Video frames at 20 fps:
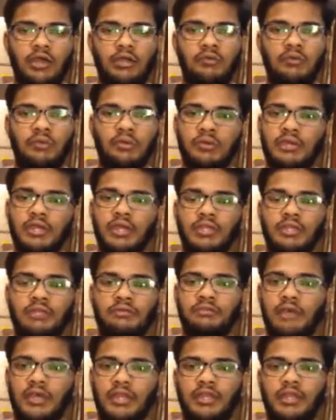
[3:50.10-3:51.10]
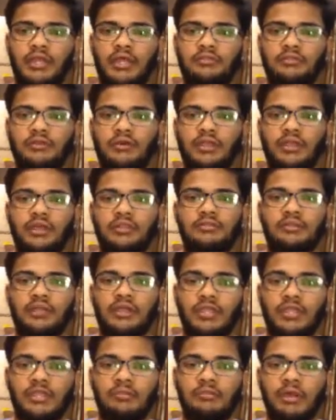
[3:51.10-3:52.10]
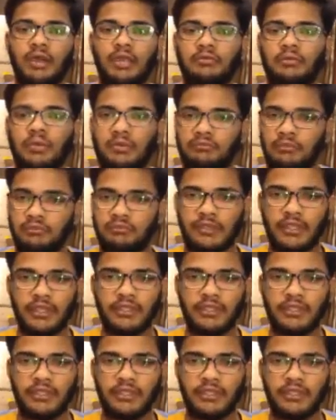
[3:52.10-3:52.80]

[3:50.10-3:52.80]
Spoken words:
we would get the final answer as 13 by 150.